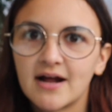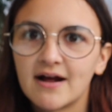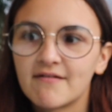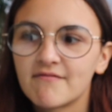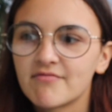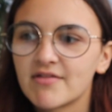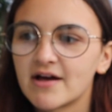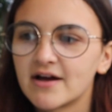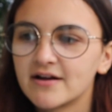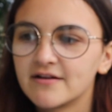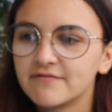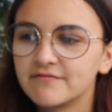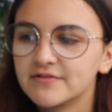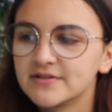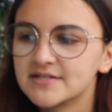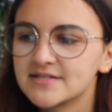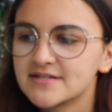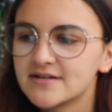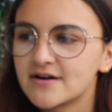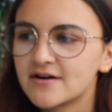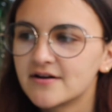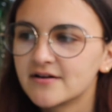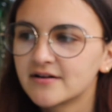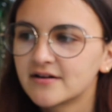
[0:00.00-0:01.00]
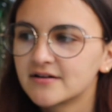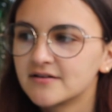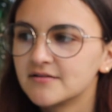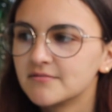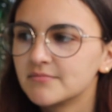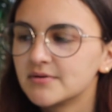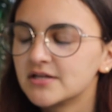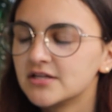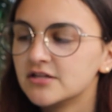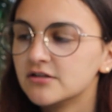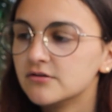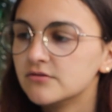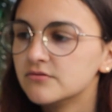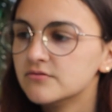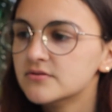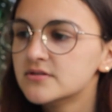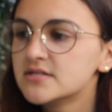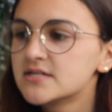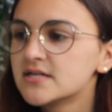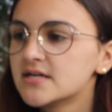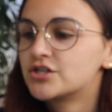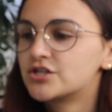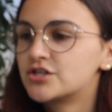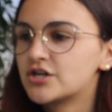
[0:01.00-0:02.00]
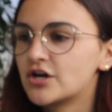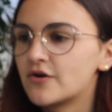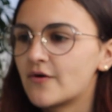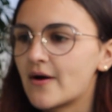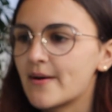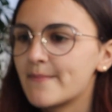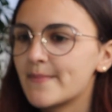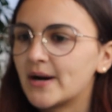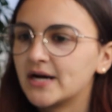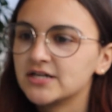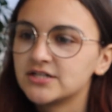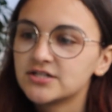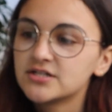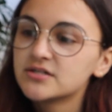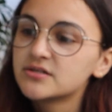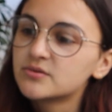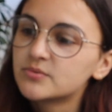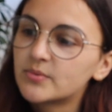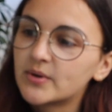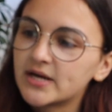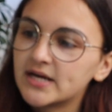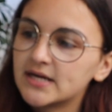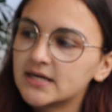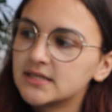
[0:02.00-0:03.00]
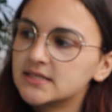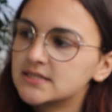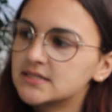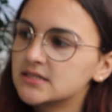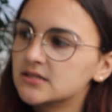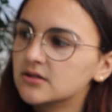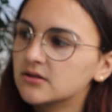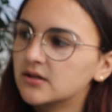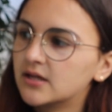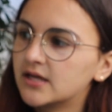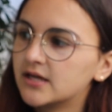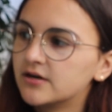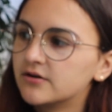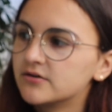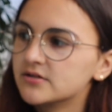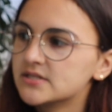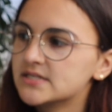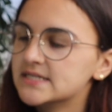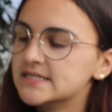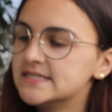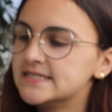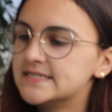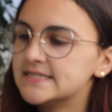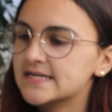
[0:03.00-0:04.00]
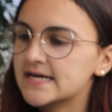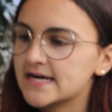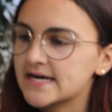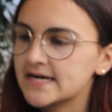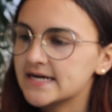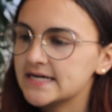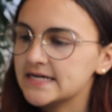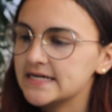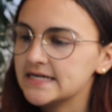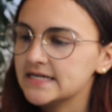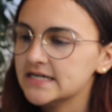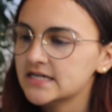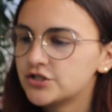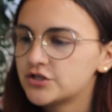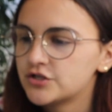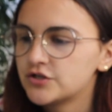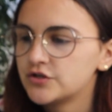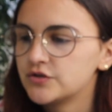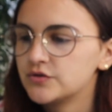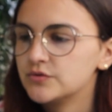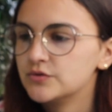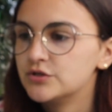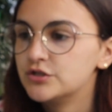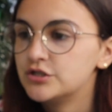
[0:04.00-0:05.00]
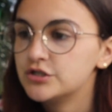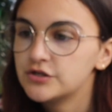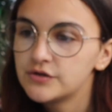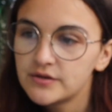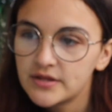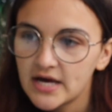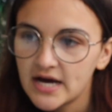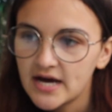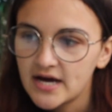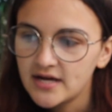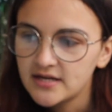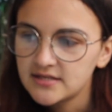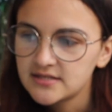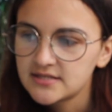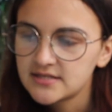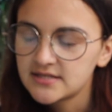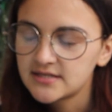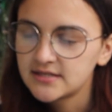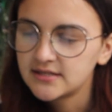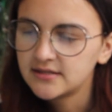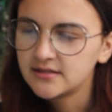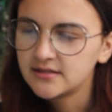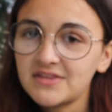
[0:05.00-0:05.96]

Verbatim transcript: have that if it's not going to be used. So I might just wait until later today to do that.